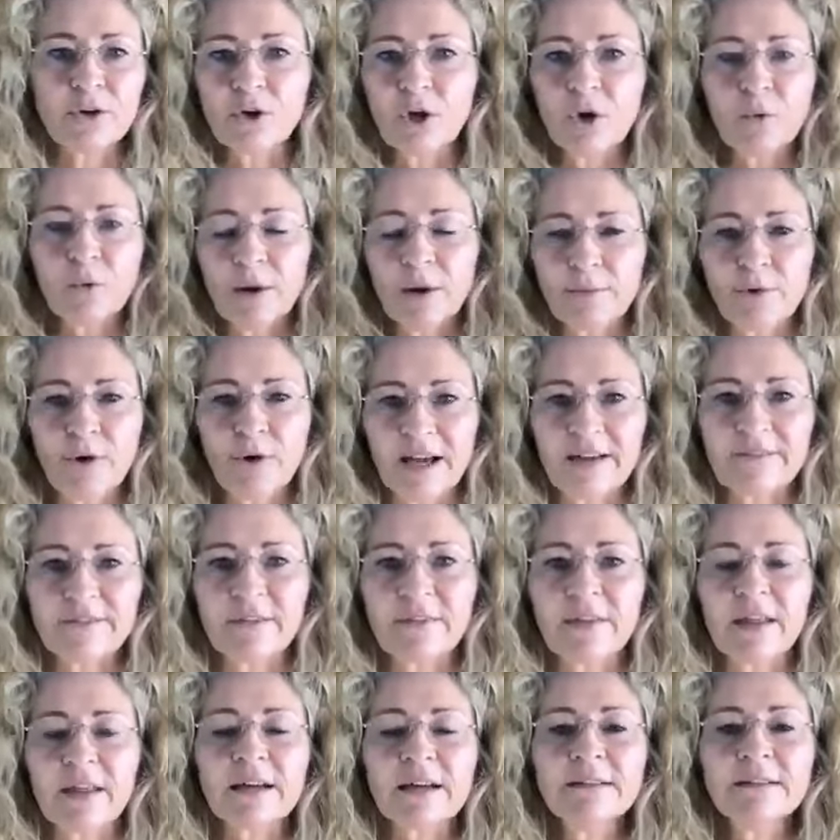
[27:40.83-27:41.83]
No, I'm not
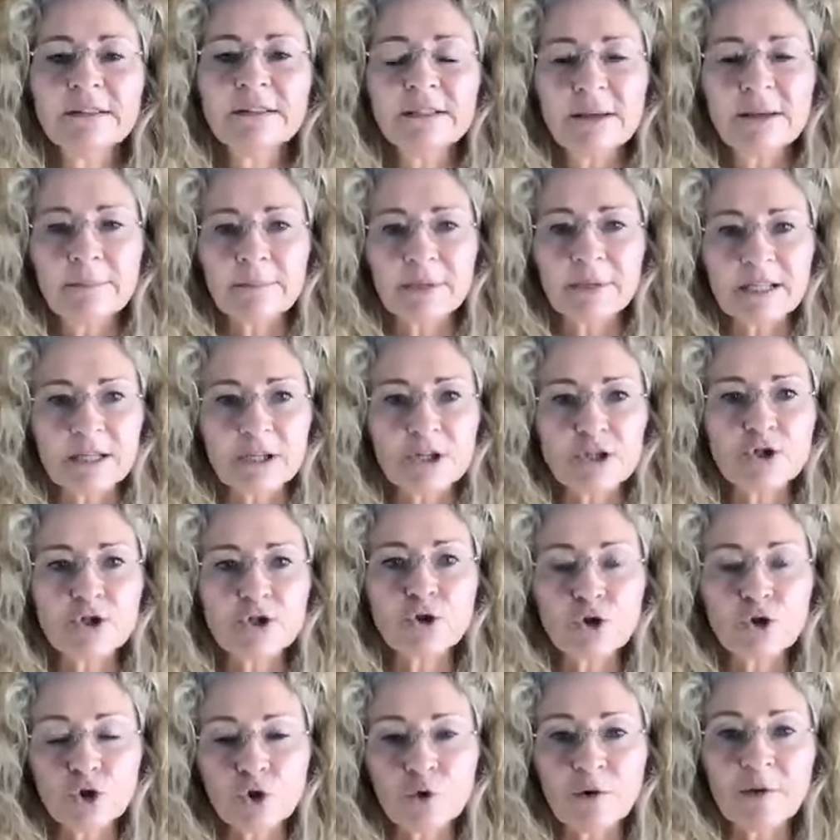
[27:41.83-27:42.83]
having that, because
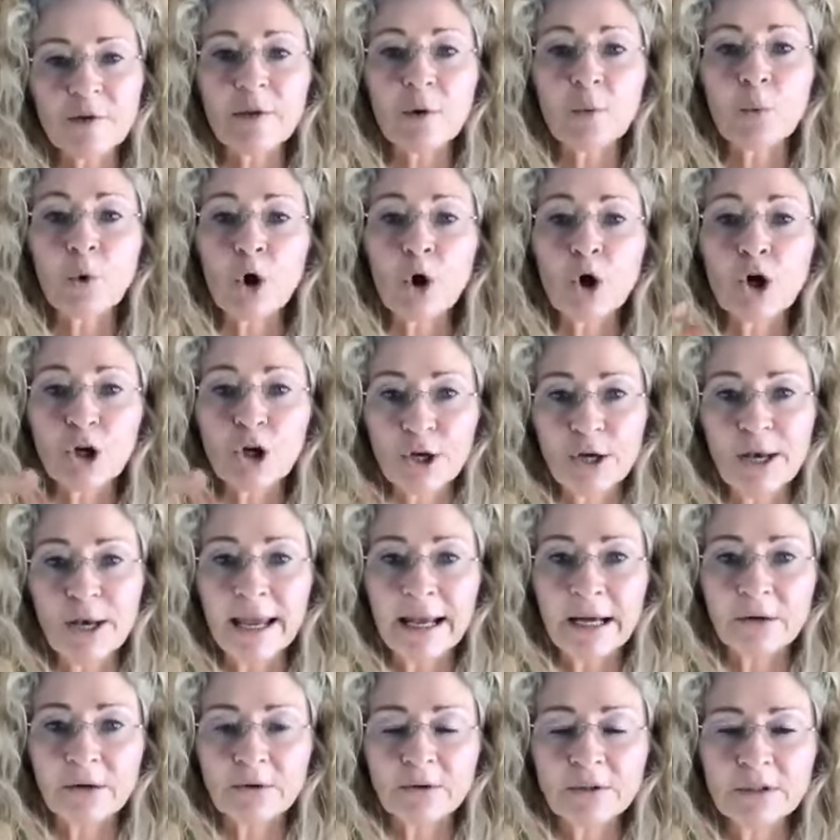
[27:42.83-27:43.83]
you're doing the work
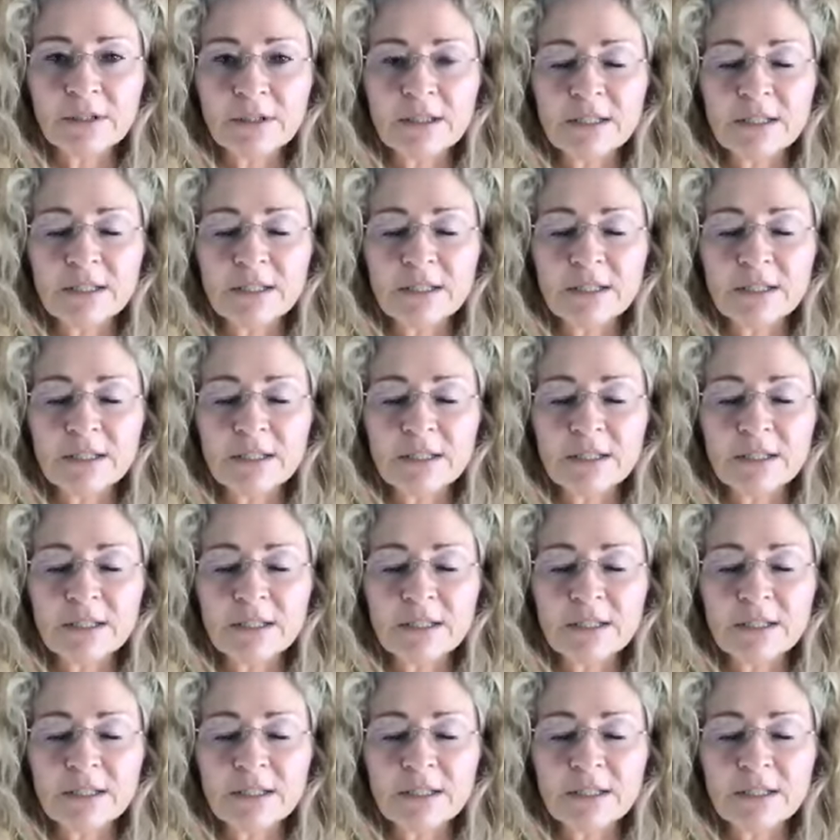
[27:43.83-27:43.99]
now.